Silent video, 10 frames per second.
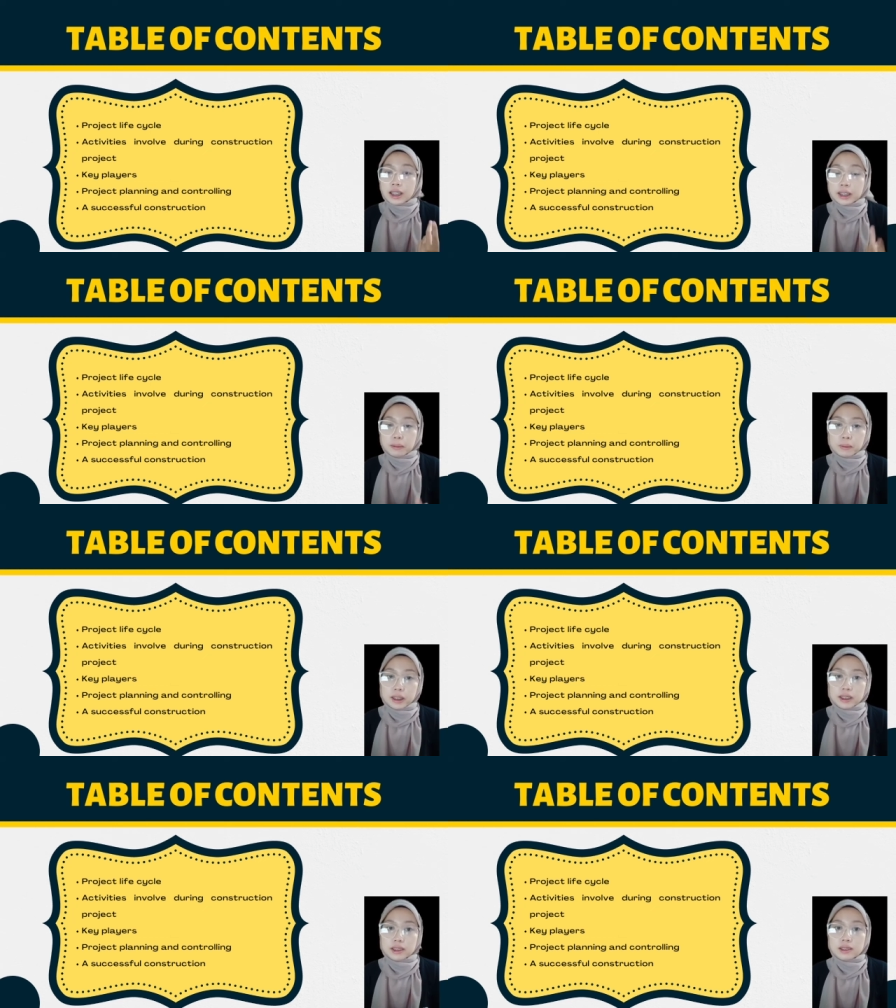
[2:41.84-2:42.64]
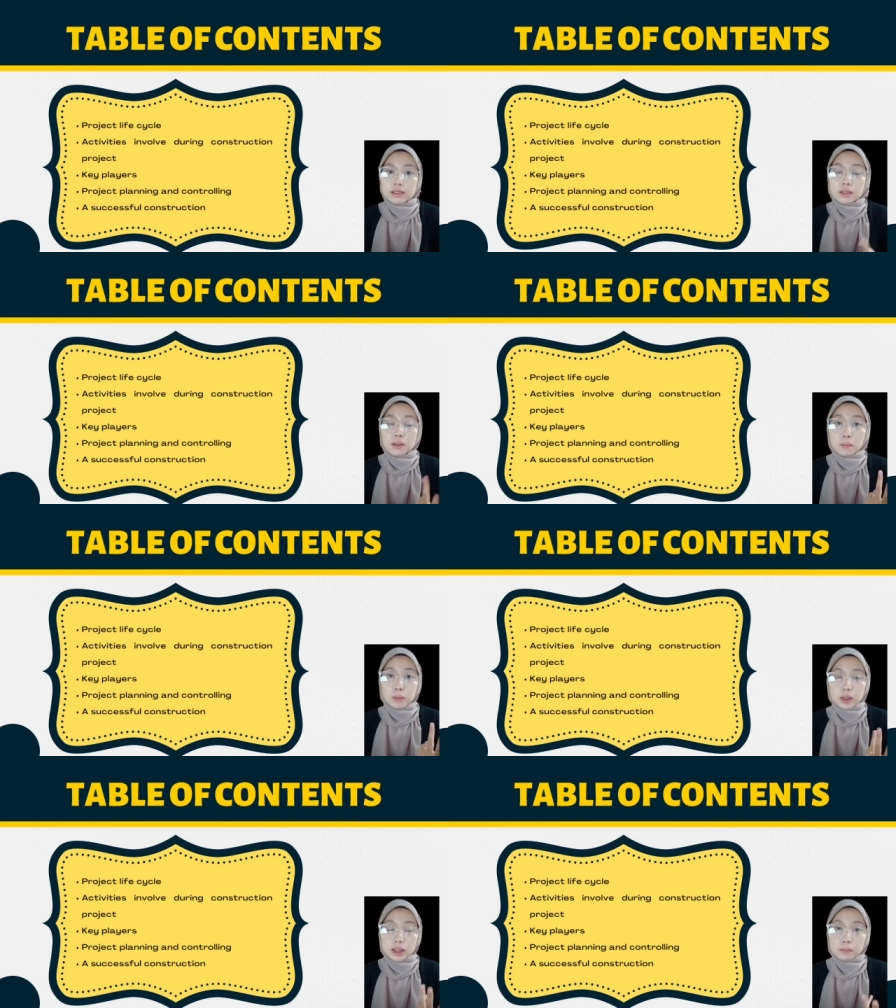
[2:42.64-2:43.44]
key players,
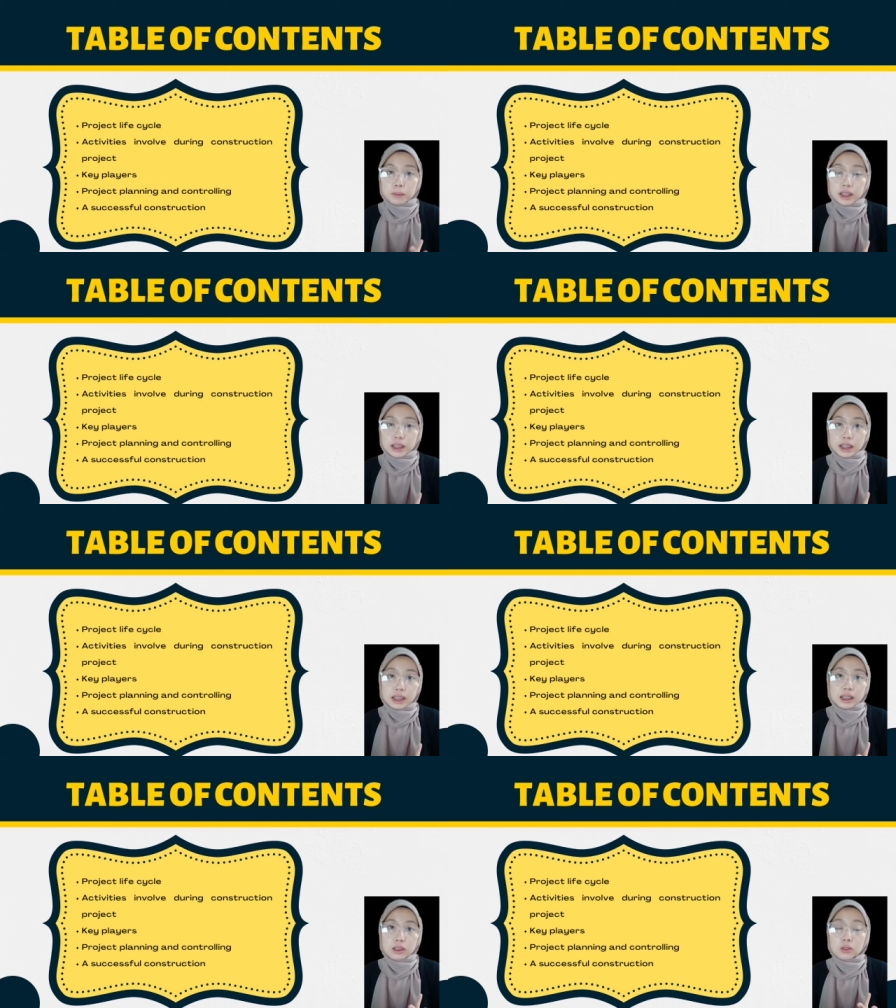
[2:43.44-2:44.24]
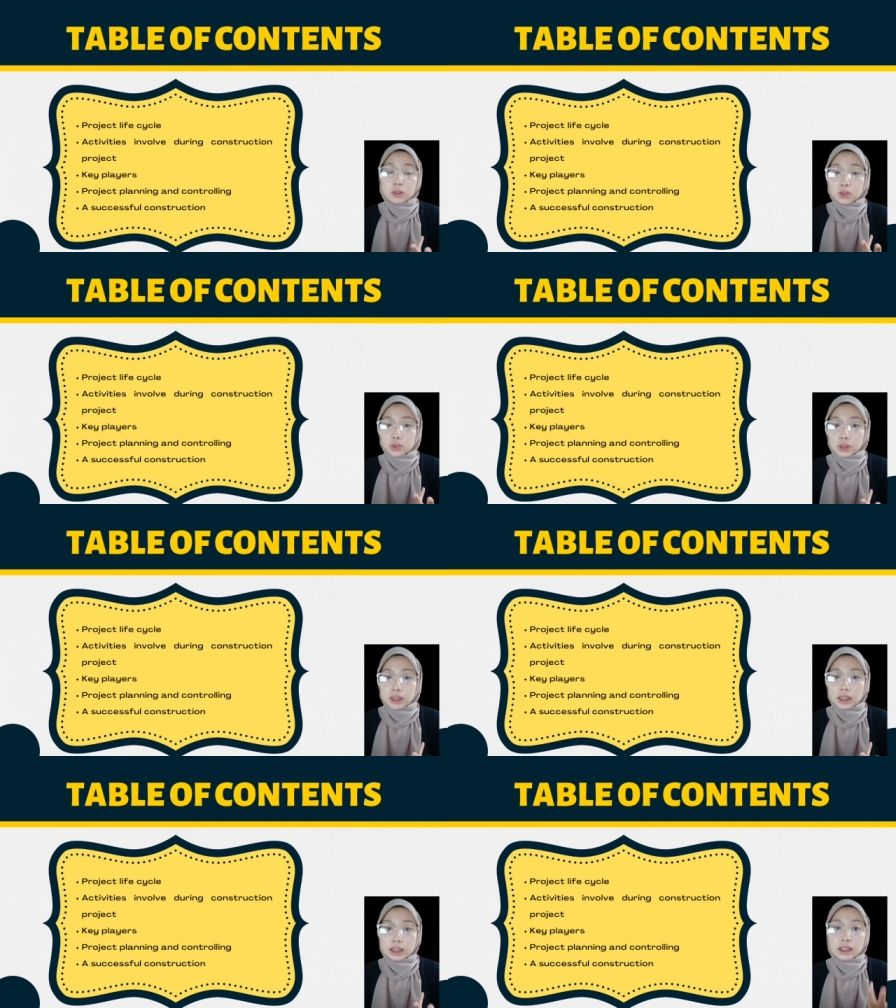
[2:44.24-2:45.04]
project planning and
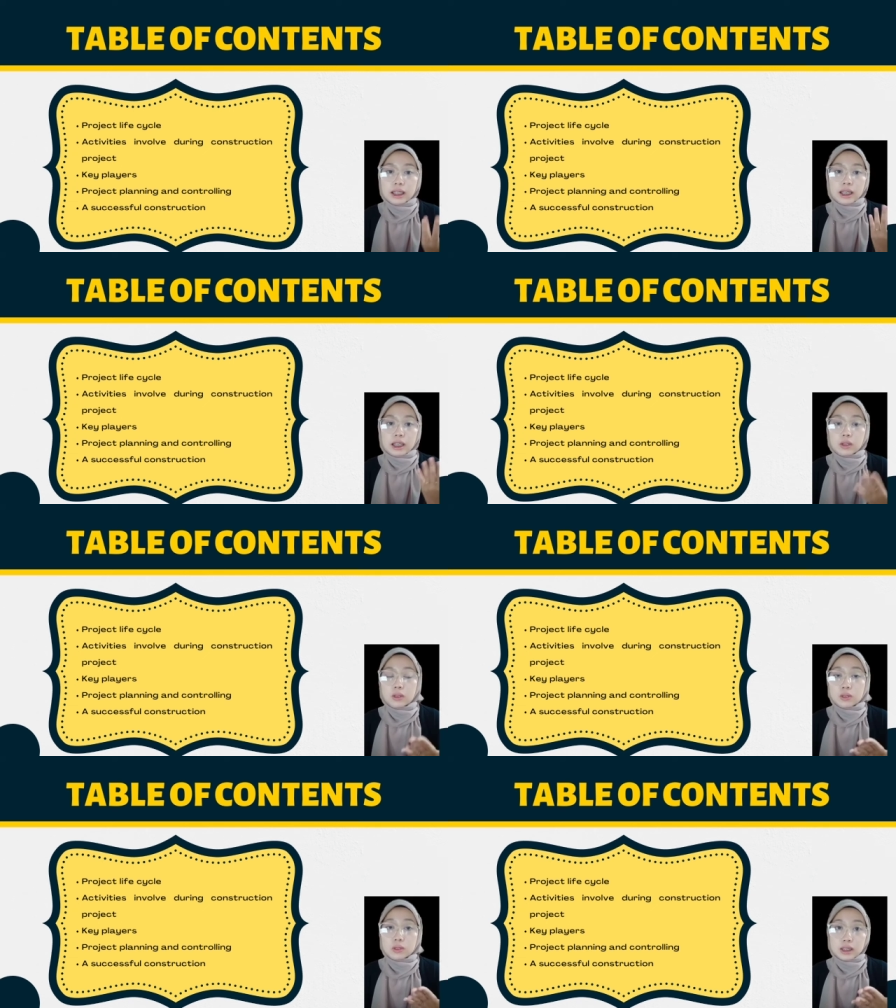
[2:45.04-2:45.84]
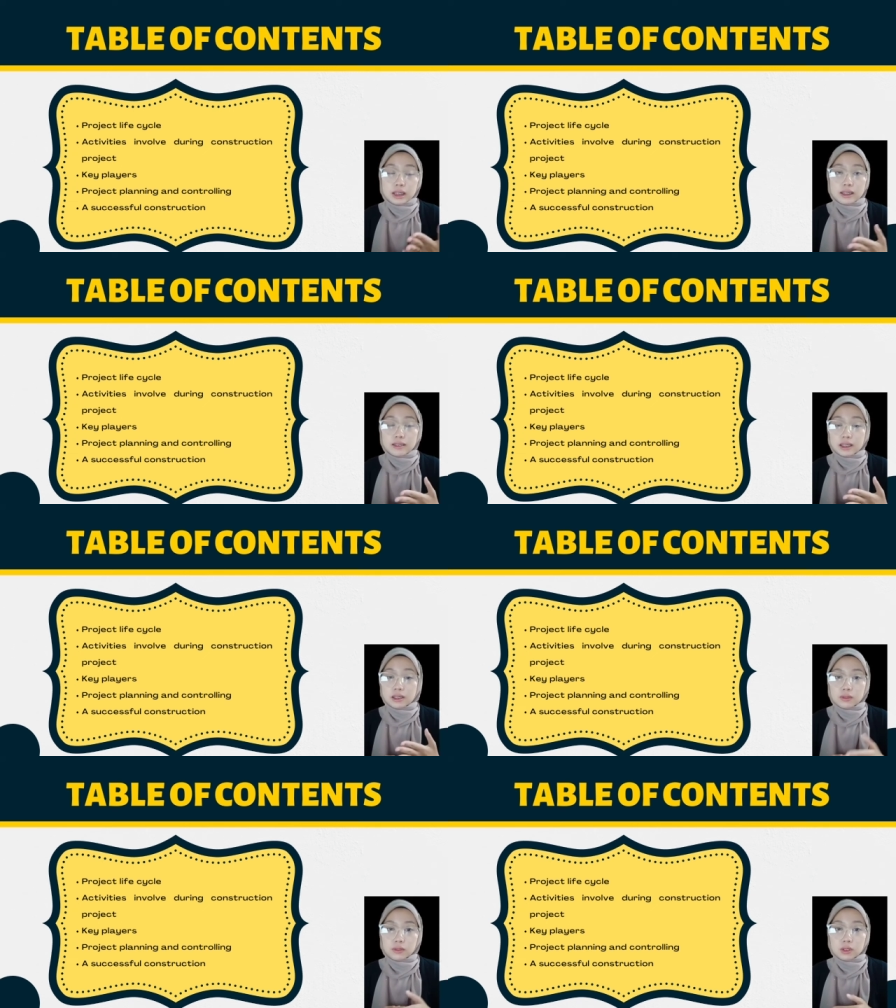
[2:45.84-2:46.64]
controlling, and also a
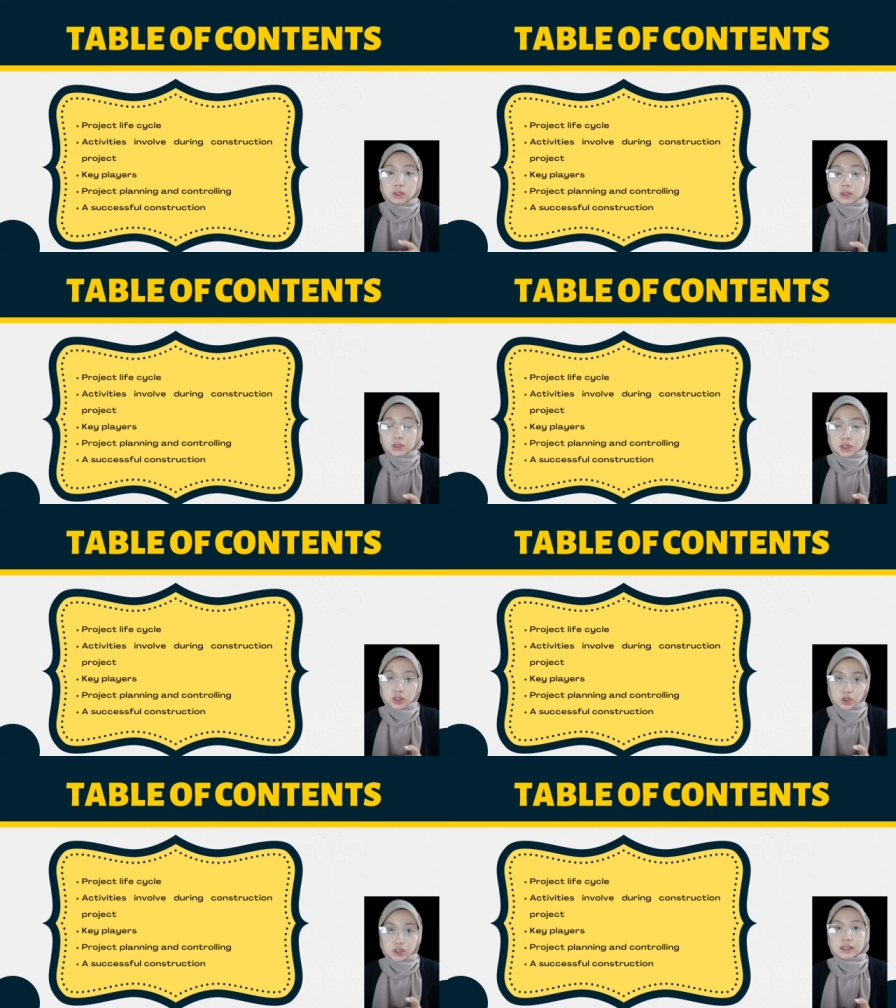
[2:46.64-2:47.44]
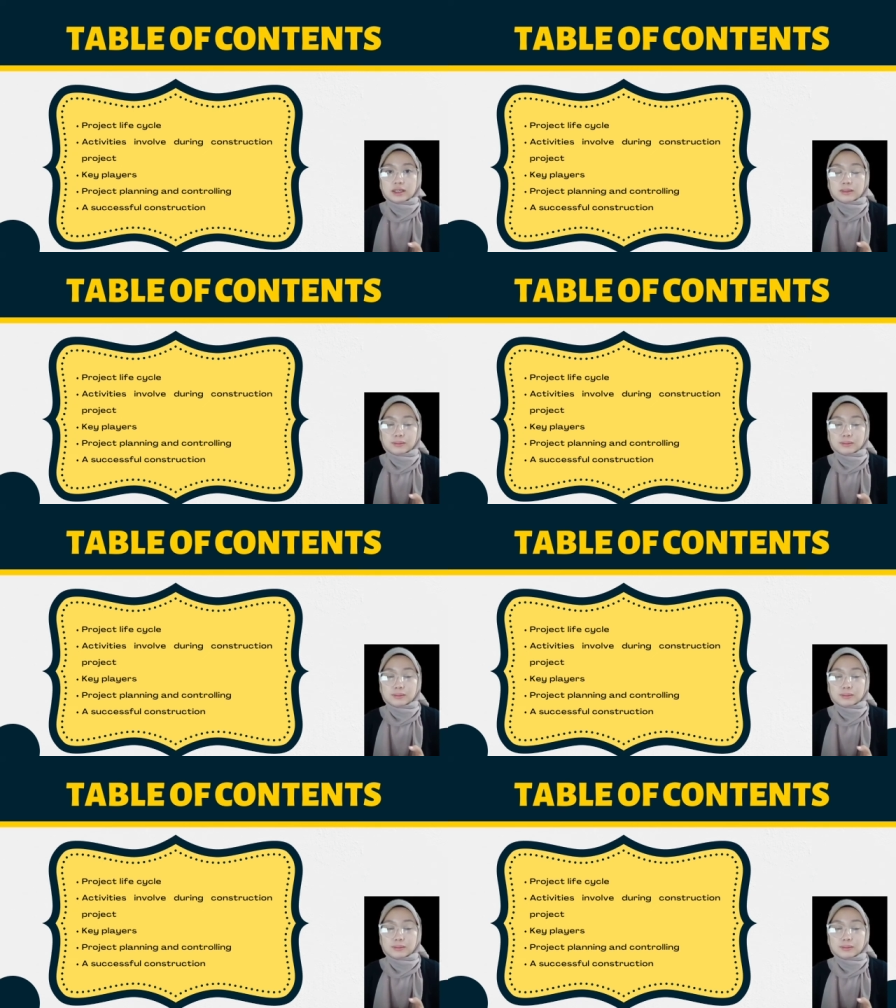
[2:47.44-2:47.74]
successful construction.